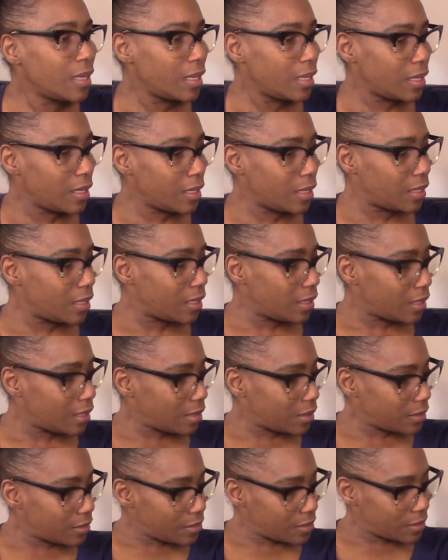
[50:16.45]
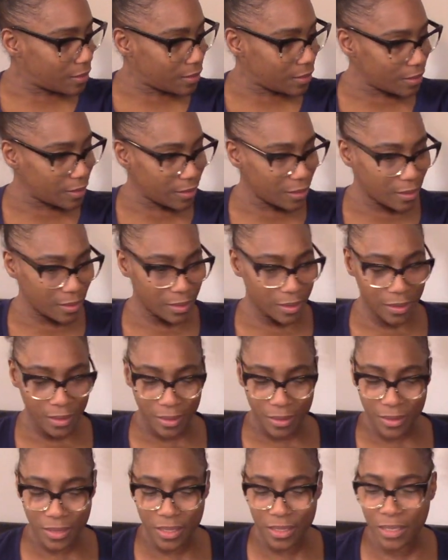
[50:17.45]
and
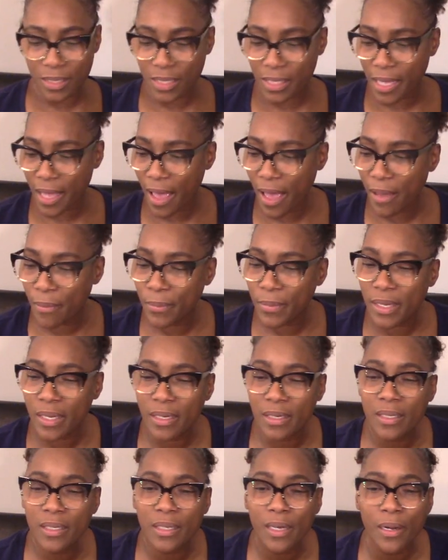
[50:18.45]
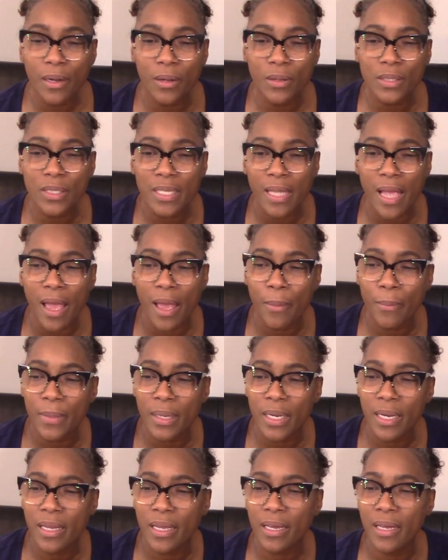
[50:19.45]
just have me a good old time in
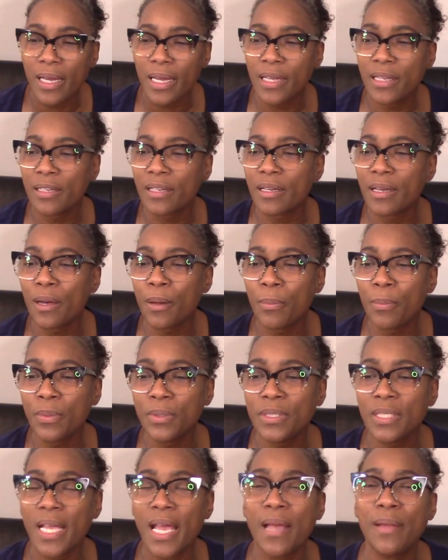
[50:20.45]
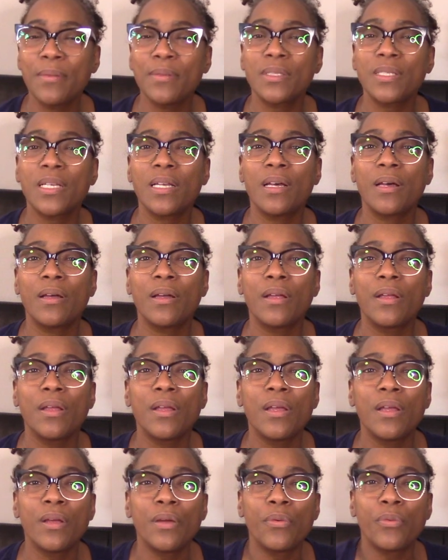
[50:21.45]
there. A couple times, uh,
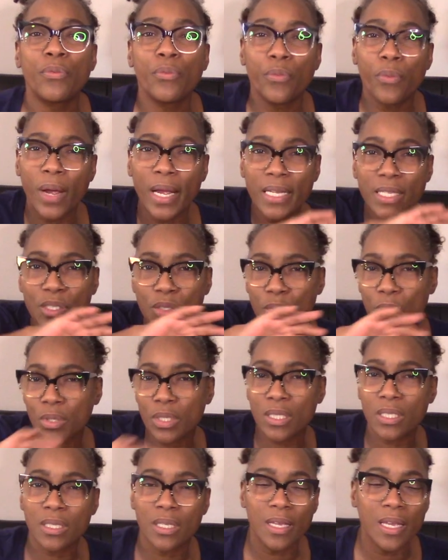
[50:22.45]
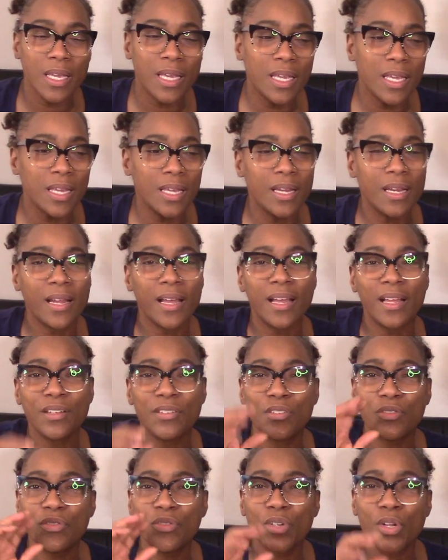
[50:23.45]
right towards the end, I
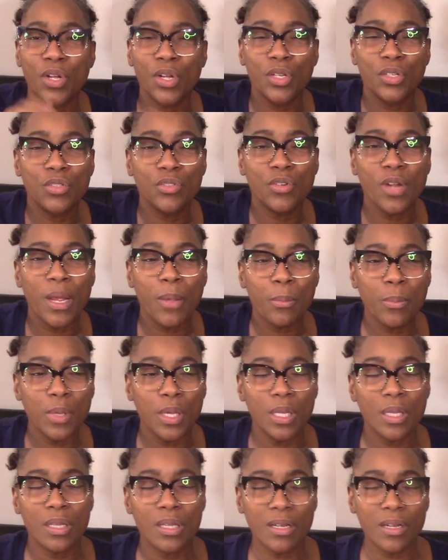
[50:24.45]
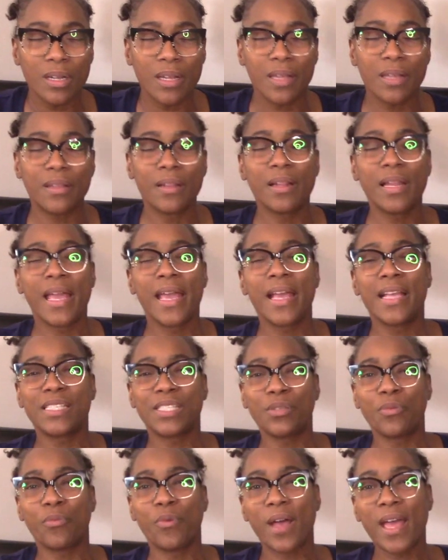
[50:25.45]
drank me a little glass
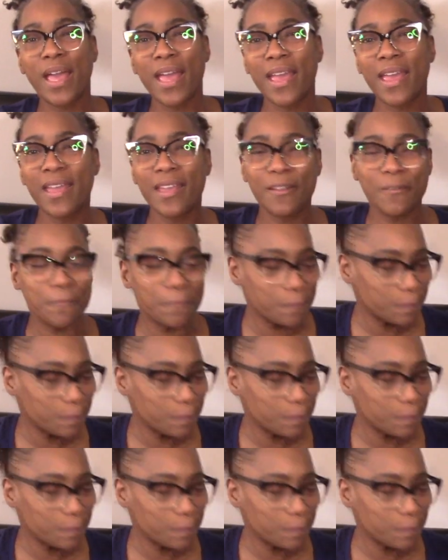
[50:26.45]
of wine,